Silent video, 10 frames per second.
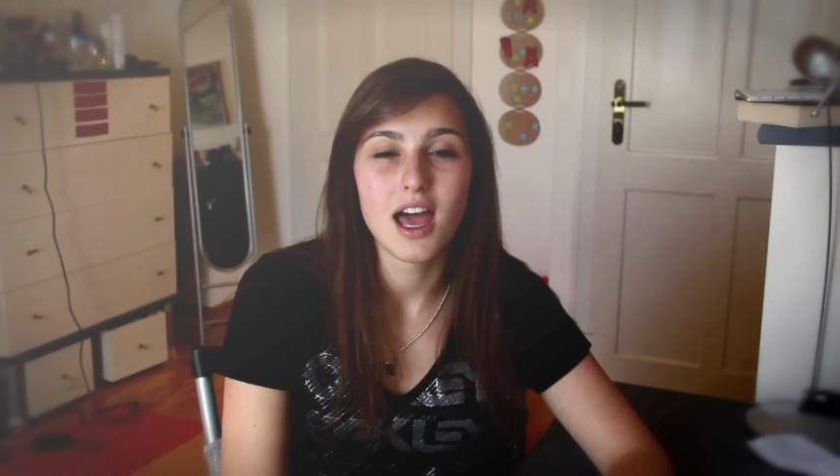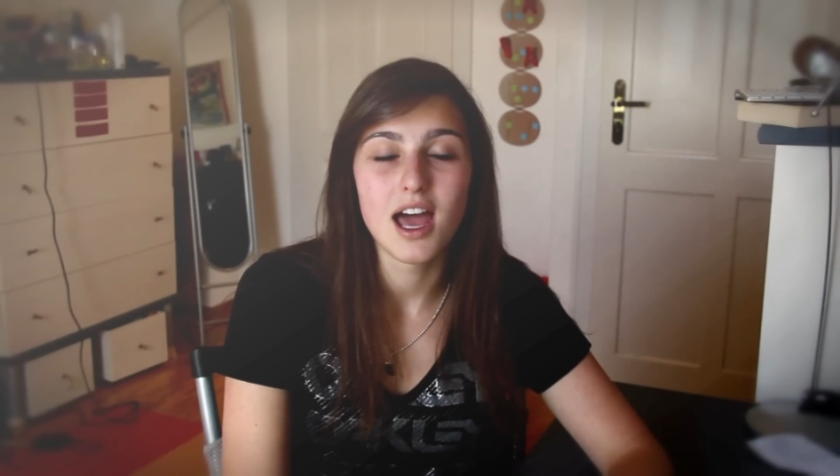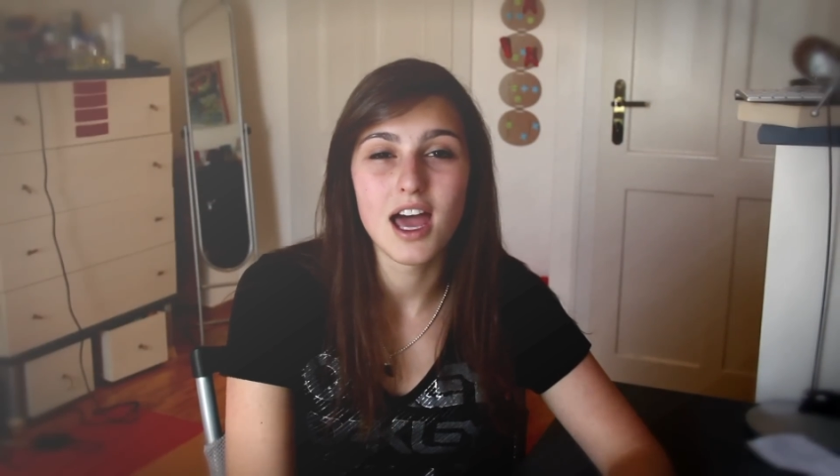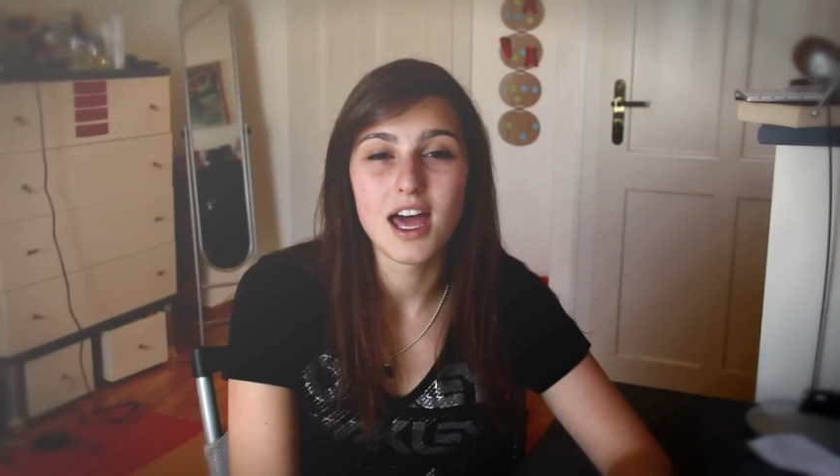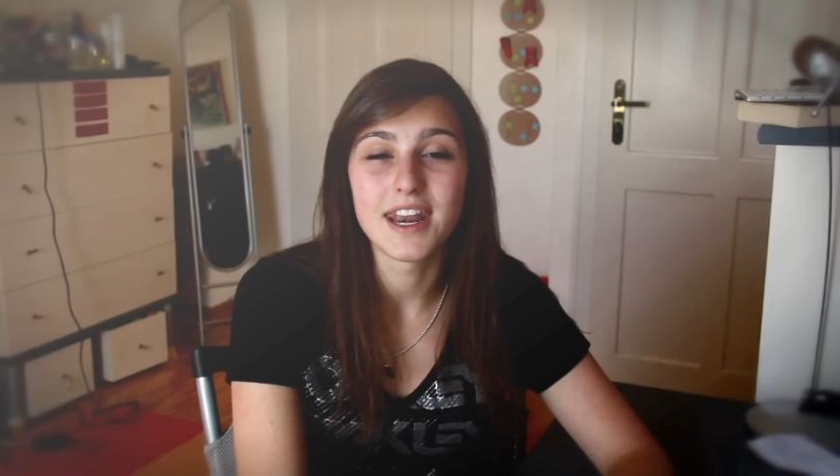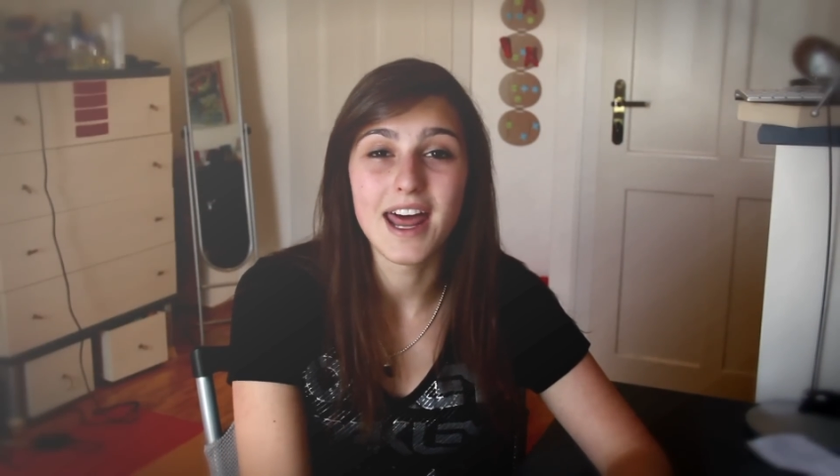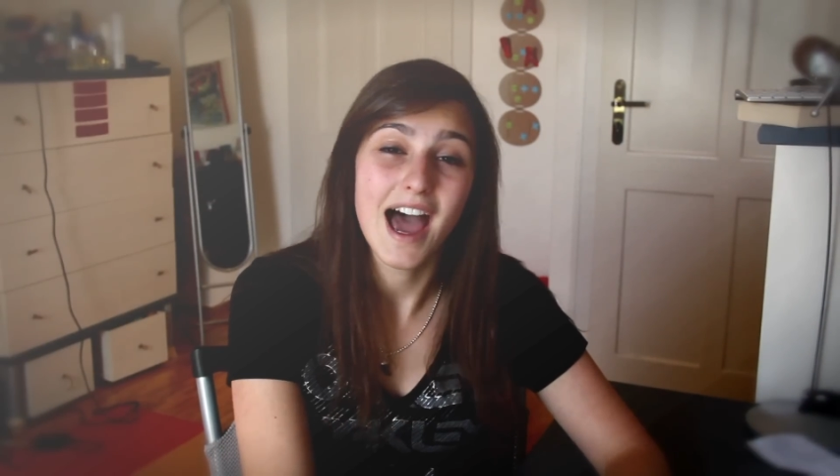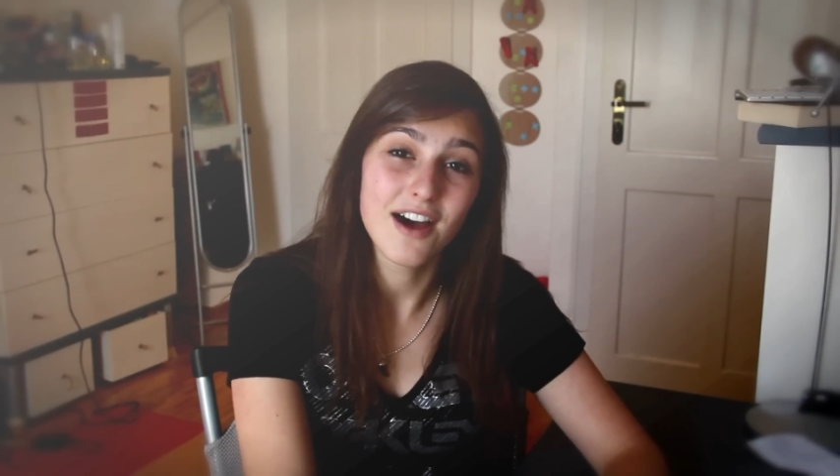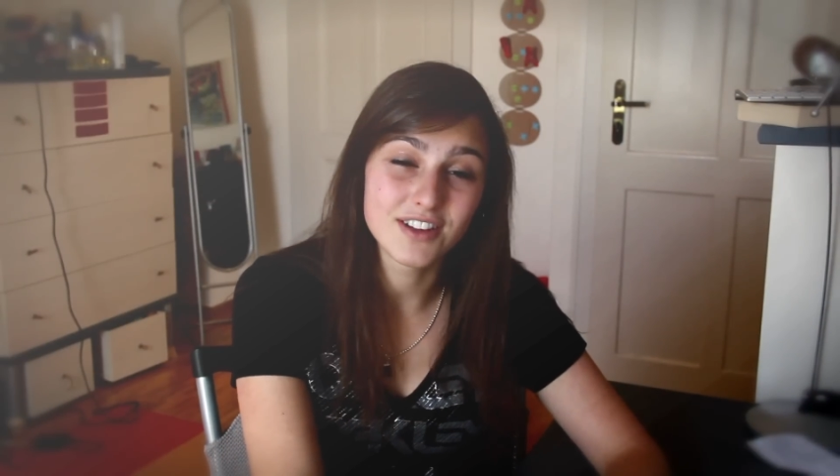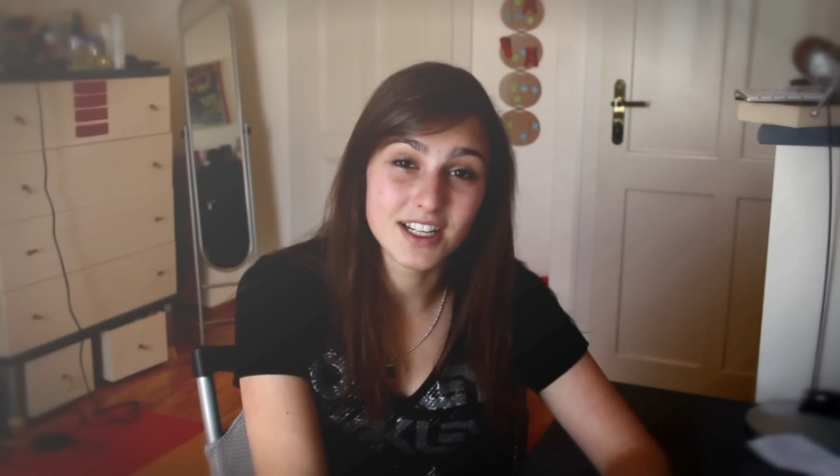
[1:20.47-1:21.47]
and
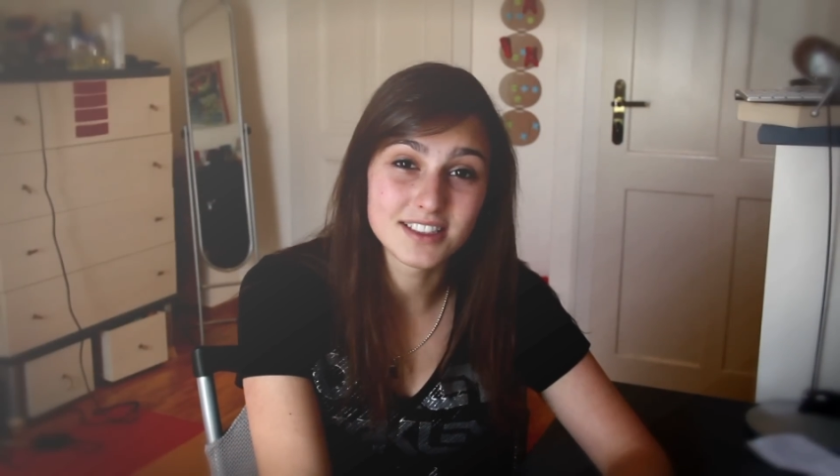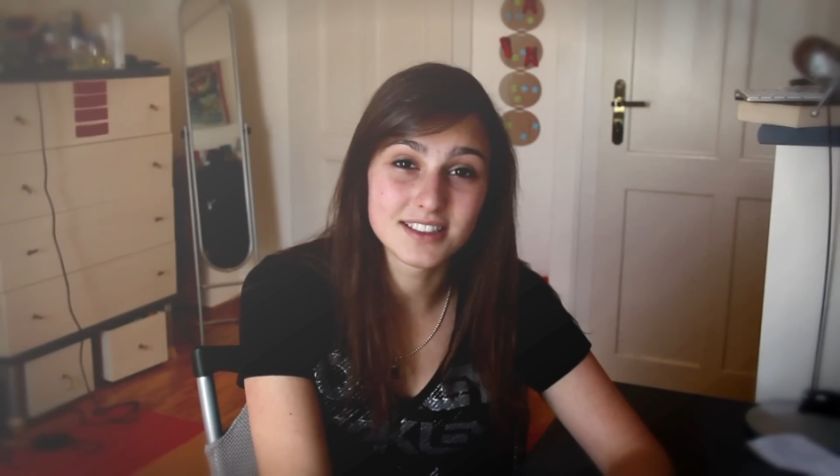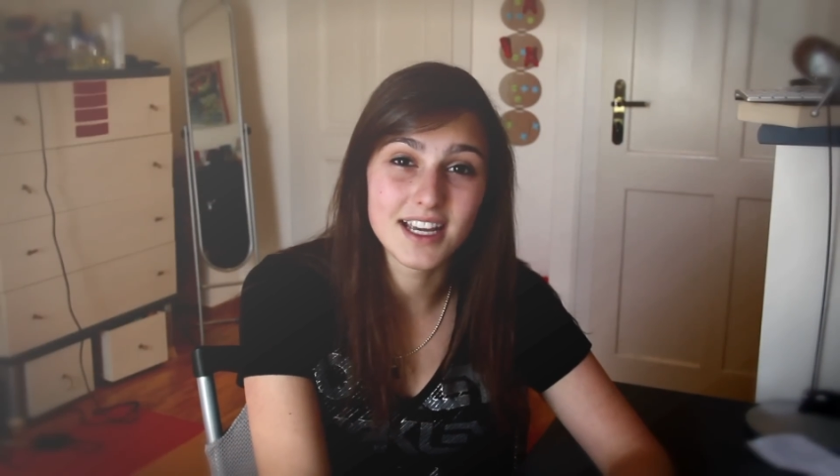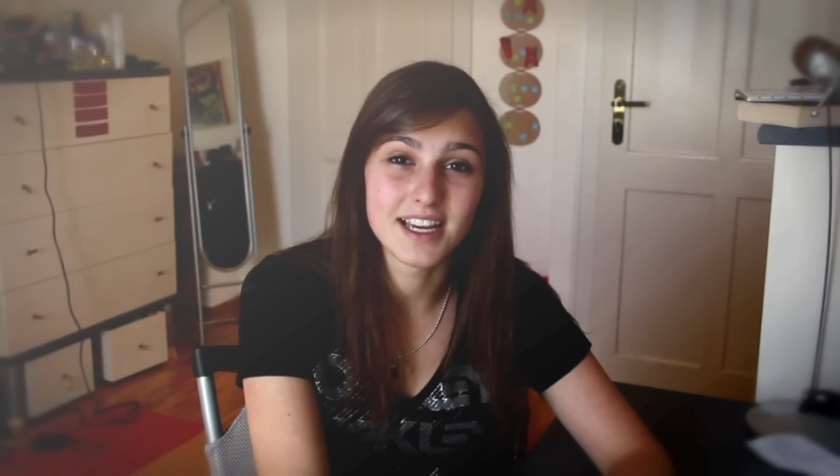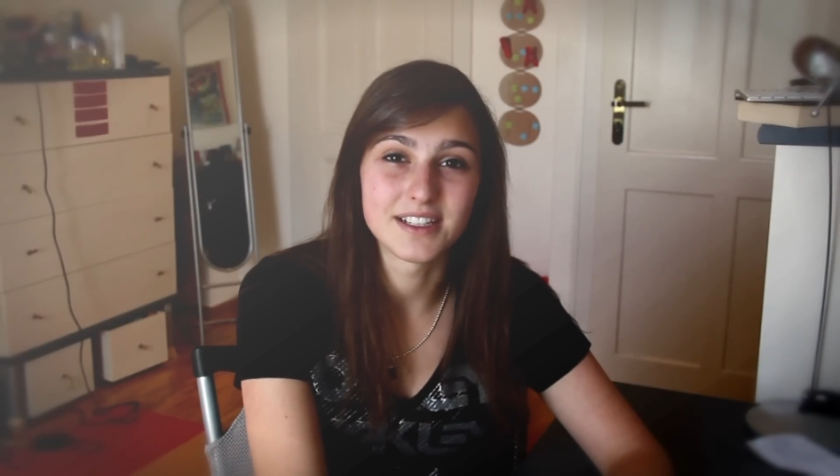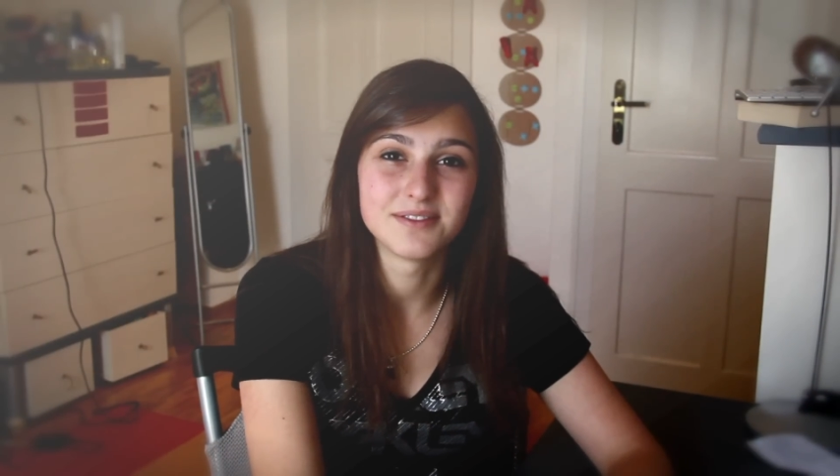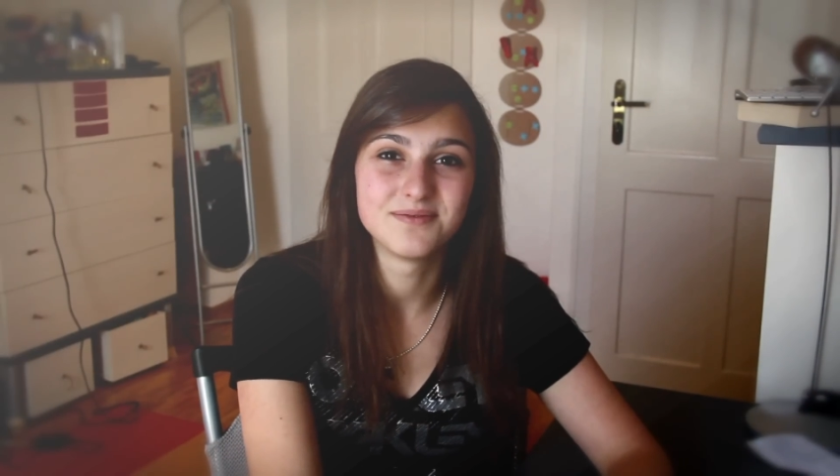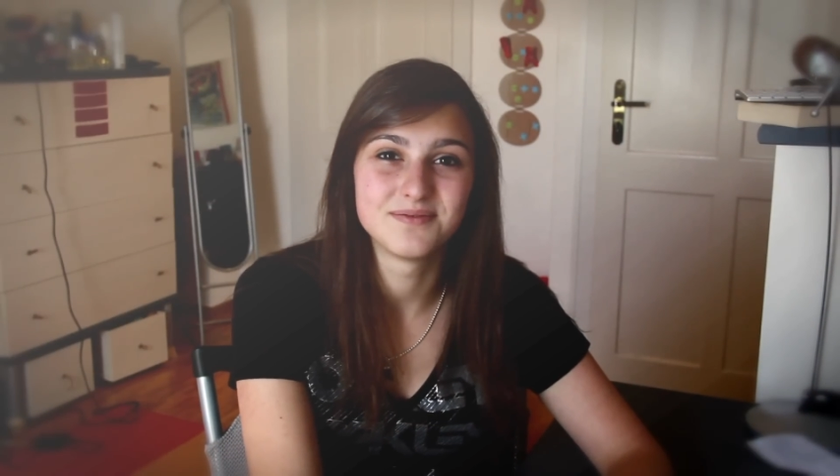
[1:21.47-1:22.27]
have a nice day.